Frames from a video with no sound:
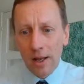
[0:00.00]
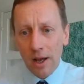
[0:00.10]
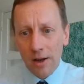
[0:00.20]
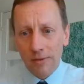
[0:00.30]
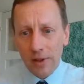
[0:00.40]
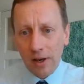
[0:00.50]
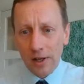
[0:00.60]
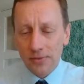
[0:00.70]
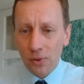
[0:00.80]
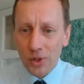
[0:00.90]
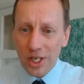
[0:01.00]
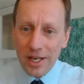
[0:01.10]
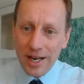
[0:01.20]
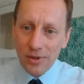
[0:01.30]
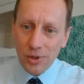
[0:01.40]
over the last 14
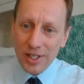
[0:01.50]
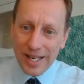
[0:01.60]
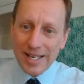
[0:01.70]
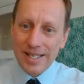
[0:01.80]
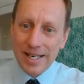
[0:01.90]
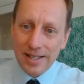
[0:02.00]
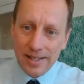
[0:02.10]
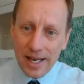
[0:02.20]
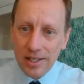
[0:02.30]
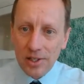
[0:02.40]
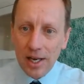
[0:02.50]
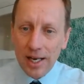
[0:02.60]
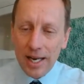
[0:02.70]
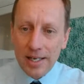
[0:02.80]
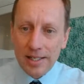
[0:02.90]
years, which is getting into sectors
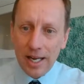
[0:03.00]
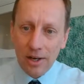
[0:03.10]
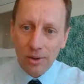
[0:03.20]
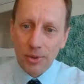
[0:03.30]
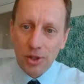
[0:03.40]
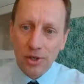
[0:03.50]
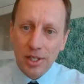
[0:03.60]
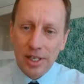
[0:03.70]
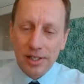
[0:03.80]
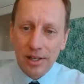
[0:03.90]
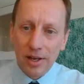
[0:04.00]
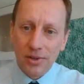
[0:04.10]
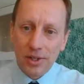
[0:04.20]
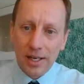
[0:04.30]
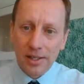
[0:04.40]
early and taking opportunities in those
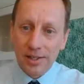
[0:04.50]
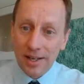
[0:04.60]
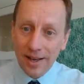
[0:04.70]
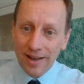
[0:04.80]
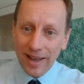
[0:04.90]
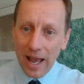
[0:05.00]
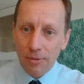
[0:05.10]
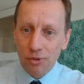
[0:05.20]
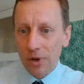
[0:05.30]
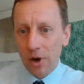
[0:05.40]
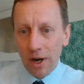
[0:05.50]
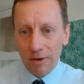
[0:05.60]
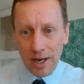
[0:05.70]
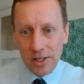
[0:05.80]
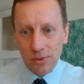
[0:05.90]
sectors, capturing high
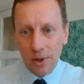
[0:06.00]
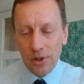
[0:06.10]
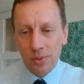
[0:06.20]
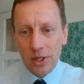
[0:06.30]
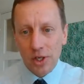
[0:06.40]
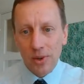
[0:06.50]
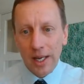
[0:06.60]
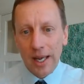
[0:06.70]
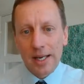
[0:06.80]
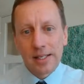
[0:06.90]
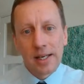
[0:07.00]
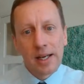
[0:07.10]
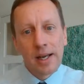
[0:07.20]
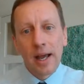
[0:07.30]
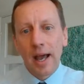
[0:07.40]
rates whilst we're doing it,
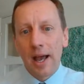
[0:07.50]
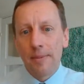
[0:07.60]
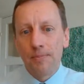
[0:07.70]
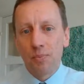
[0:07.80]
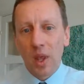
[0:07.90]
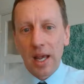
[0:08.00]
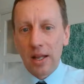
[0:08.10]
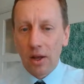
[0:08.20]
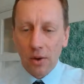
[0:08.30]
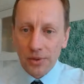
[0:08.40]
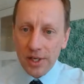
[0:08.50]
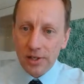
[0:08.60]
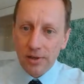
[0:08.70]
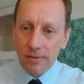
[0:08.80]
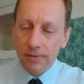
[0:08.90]
in the
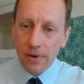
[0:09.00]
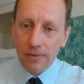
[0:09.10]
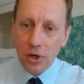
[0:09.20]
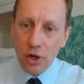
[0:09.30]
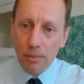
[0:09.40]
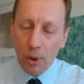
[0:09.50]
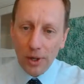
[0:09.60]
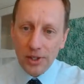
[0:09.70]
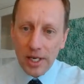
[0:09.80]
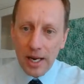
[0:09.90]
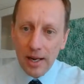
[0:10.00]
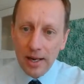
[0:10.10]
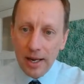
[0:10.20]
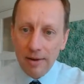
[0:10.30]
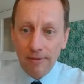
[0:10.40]
context of the new policy
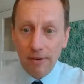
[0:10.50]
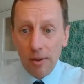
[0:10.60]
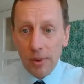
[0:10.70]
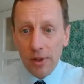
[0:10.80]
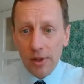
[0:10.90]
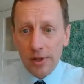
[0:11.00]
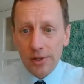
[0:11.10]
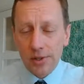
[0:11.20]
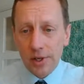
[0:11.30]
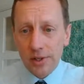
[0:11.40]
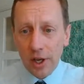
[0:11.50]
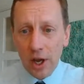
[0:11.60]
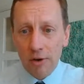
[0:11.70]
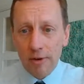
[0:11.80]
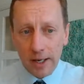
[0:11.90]
environment that's
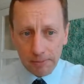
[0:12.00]
occurring.